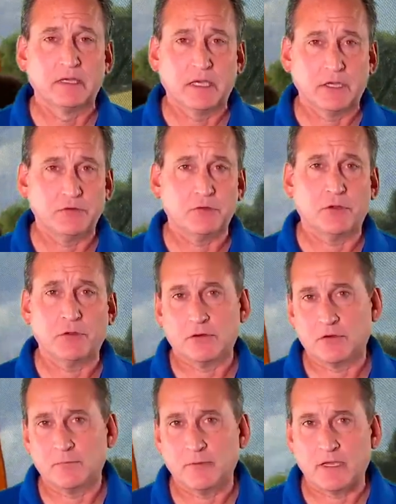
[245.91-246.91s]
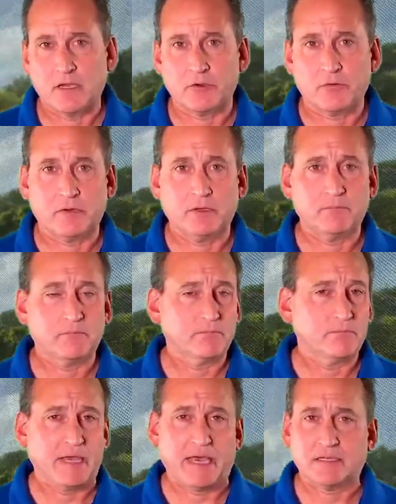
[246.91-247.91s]
and you know you're going to be hungry.
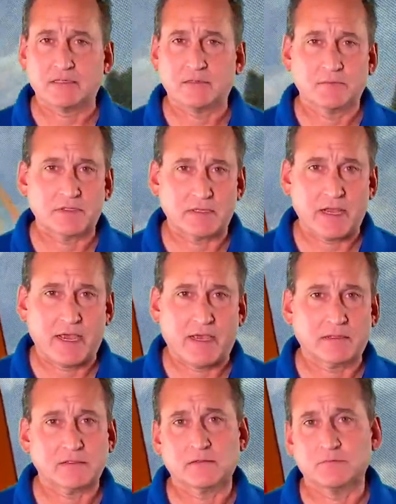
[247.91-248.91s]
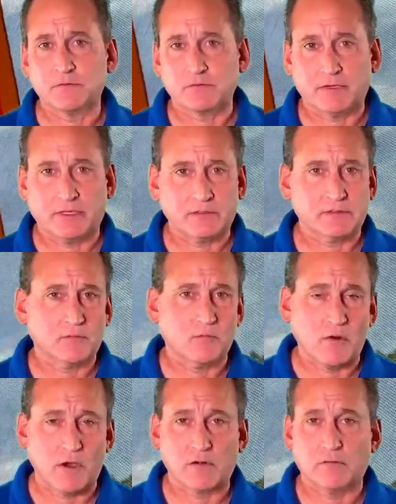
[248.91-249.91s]
Pack some snacks, some drinks, some
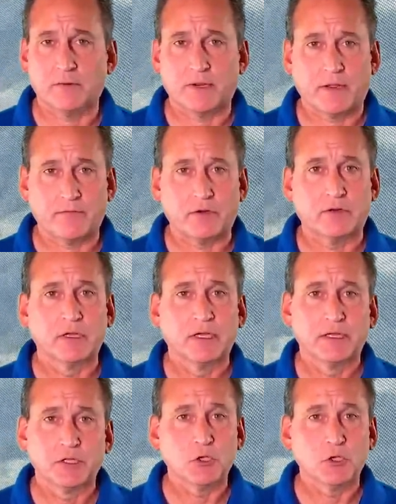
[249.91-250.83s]
water, whatever. You